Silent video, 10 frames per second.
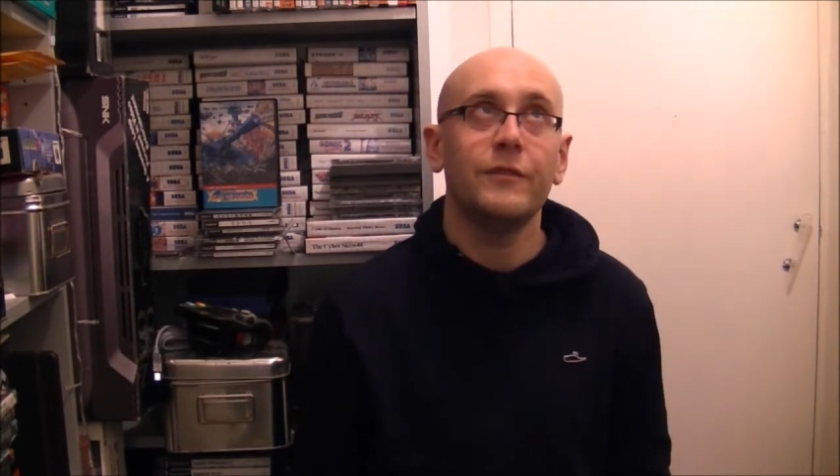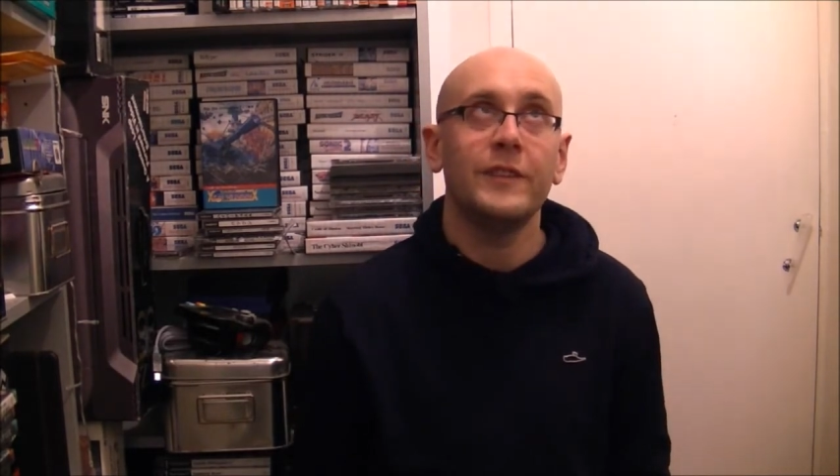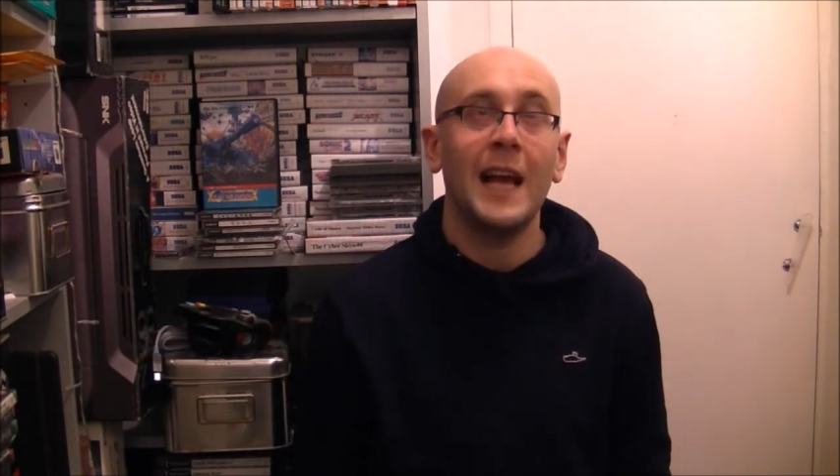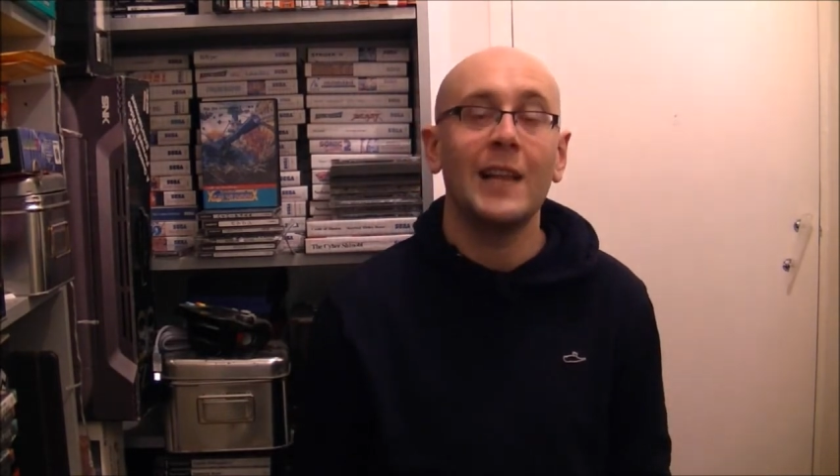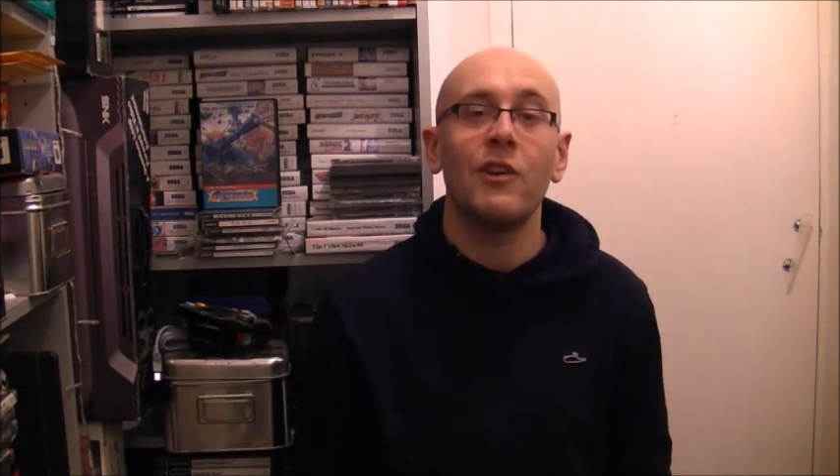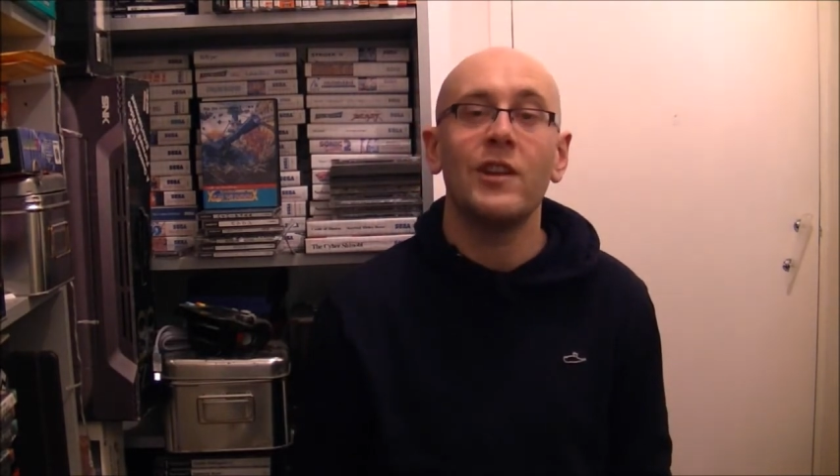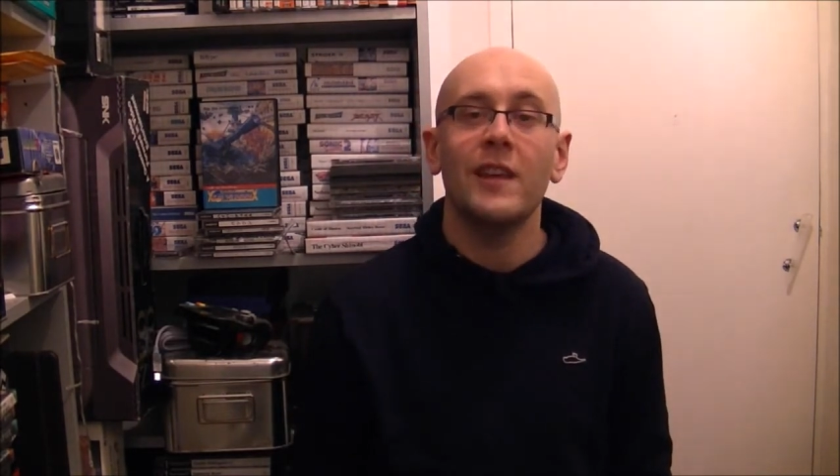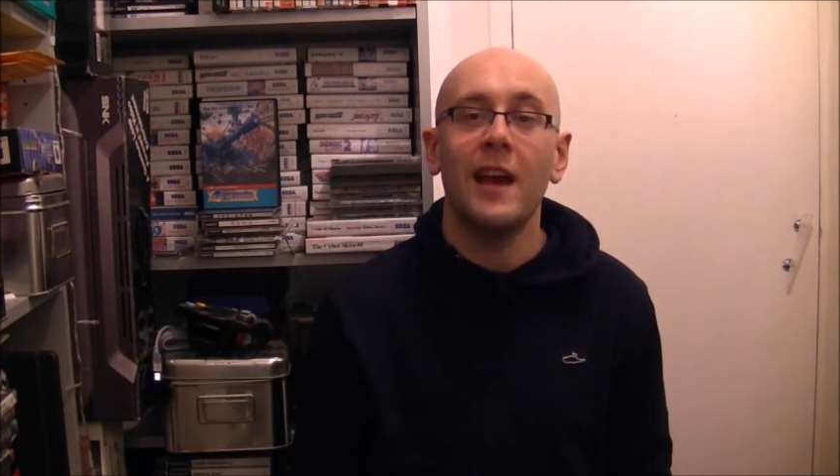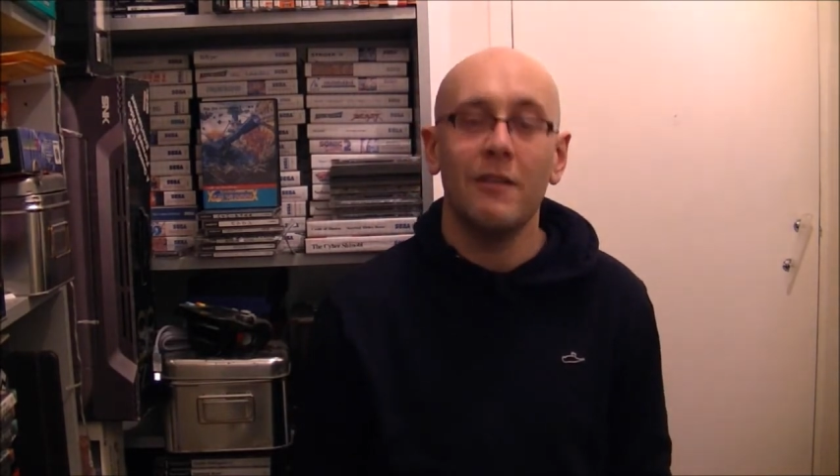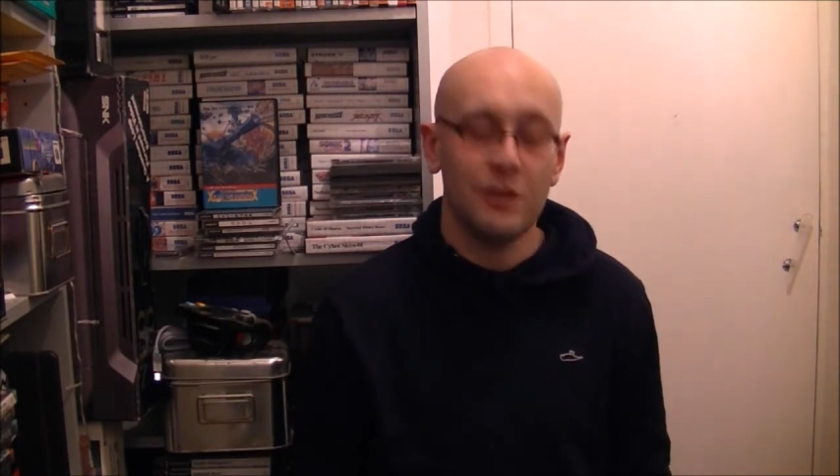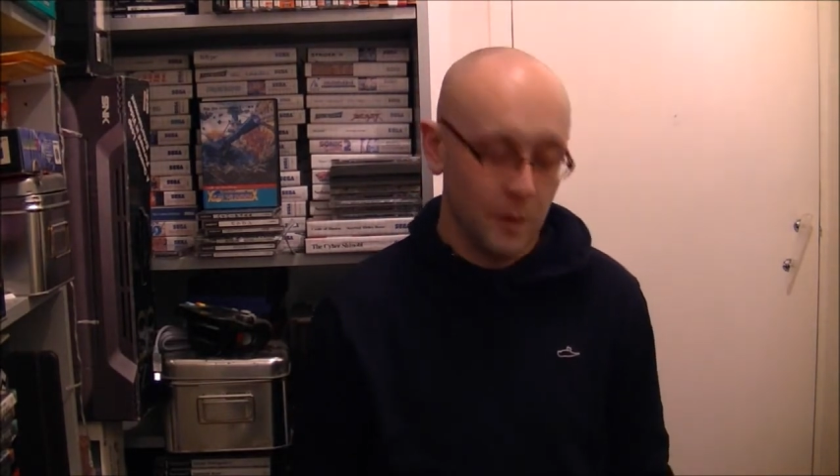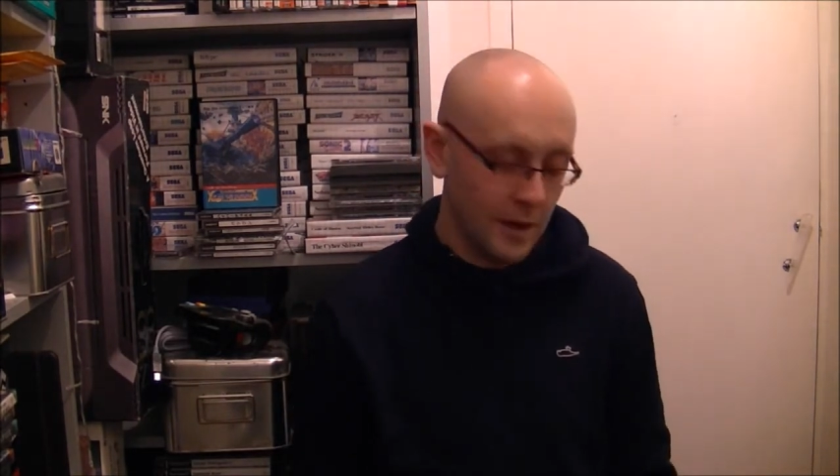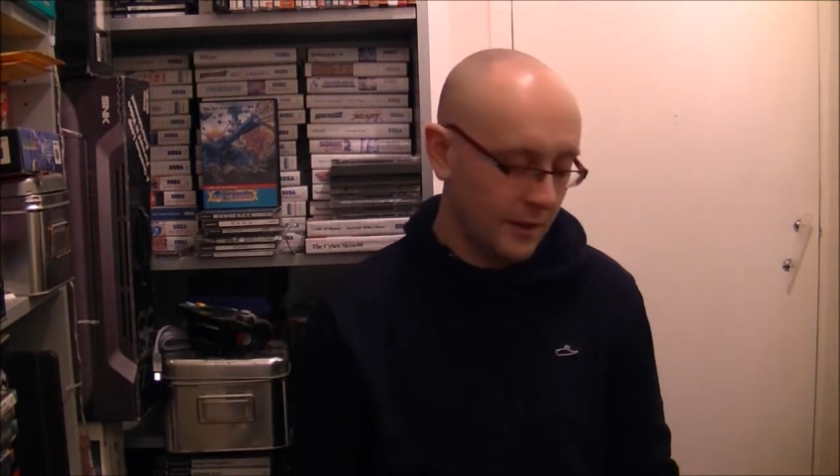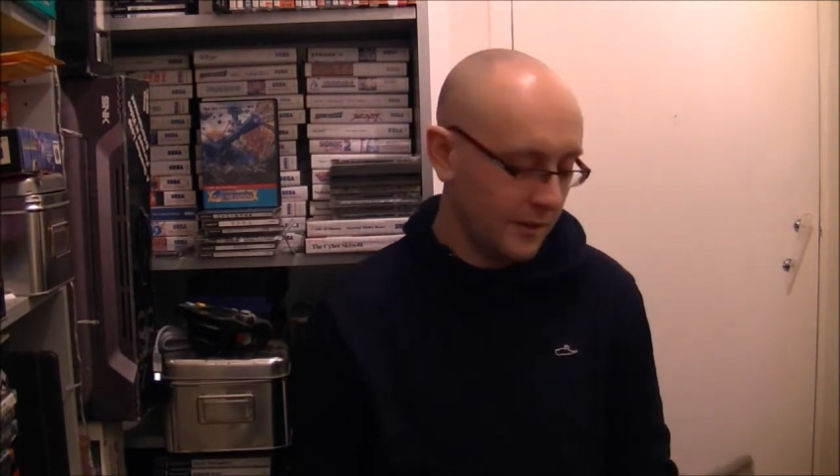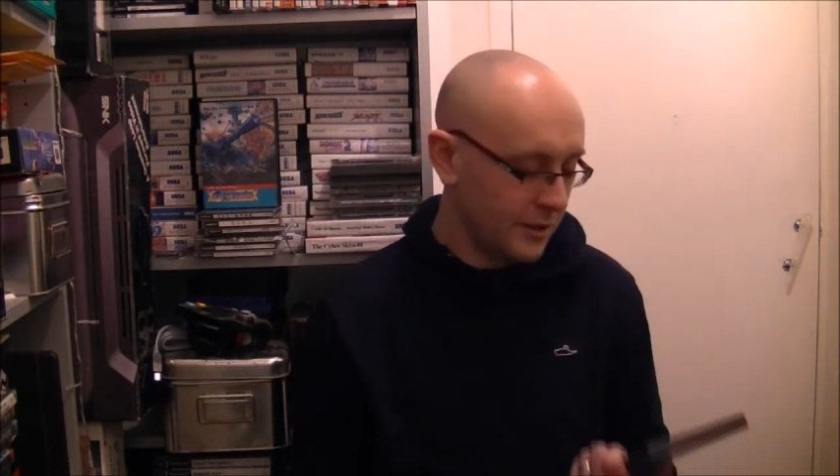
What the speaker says: gallery in there as well,